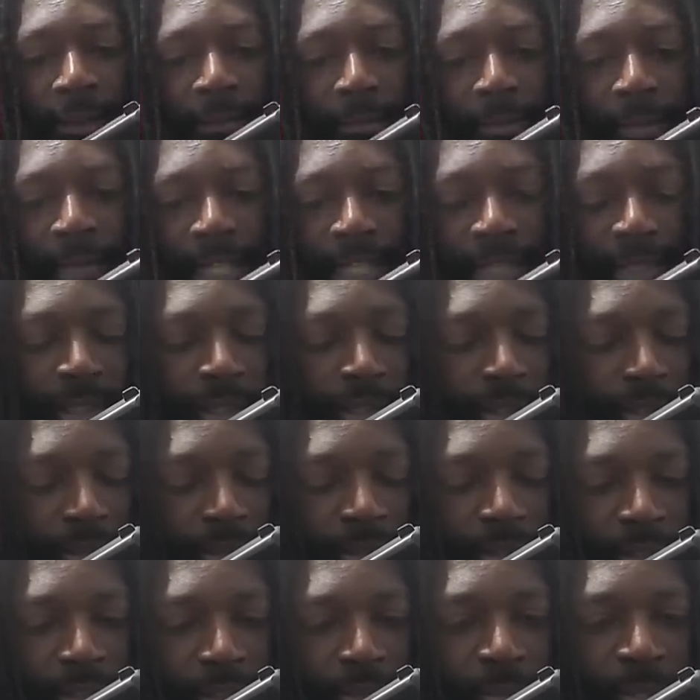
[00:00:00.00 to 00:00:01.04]
Makes it
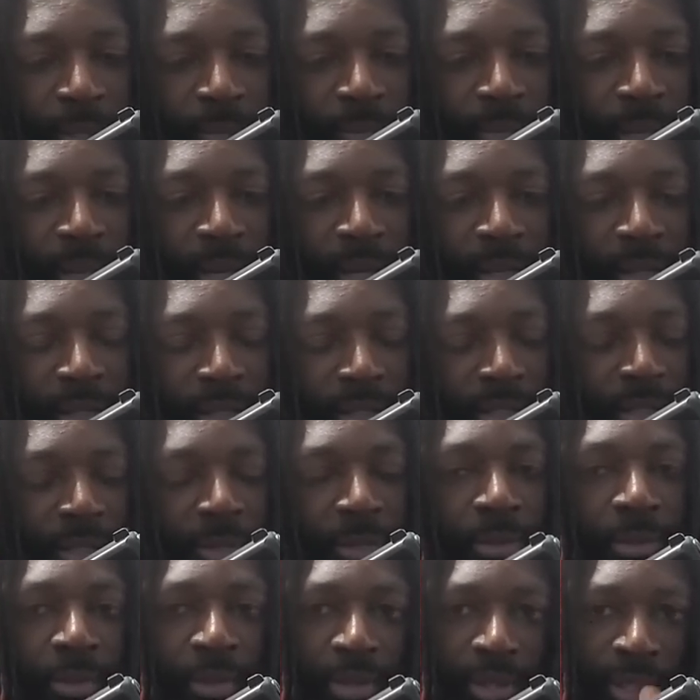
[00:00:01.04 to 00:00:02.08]
a little bit better to
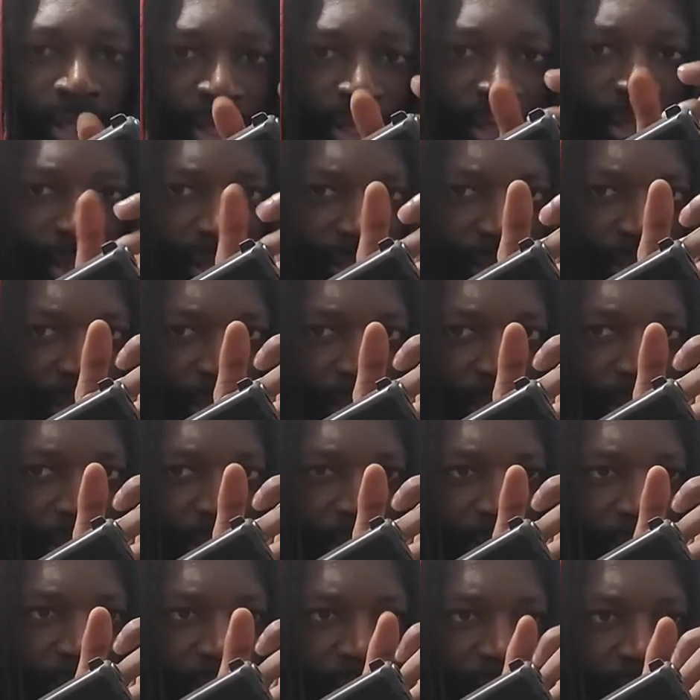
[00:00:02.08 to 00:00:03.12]
shoot, so you can see
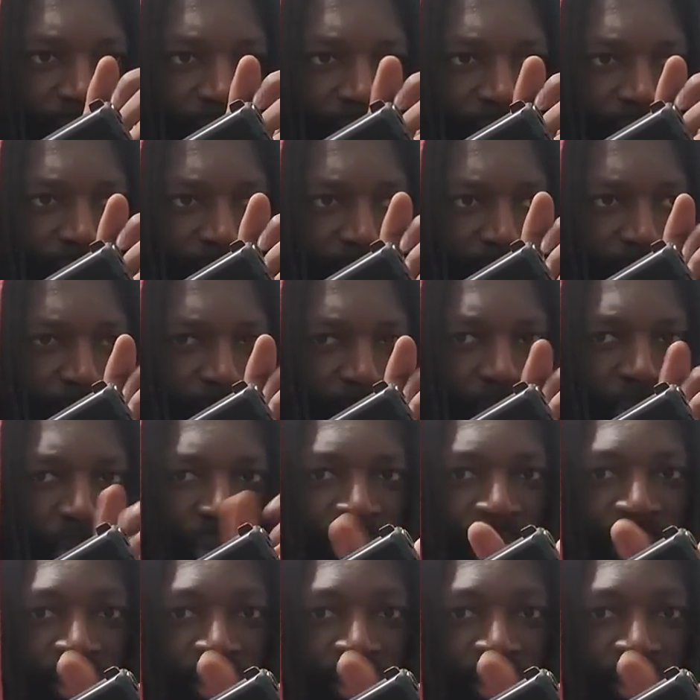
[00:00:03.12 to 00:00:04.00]
kind of more.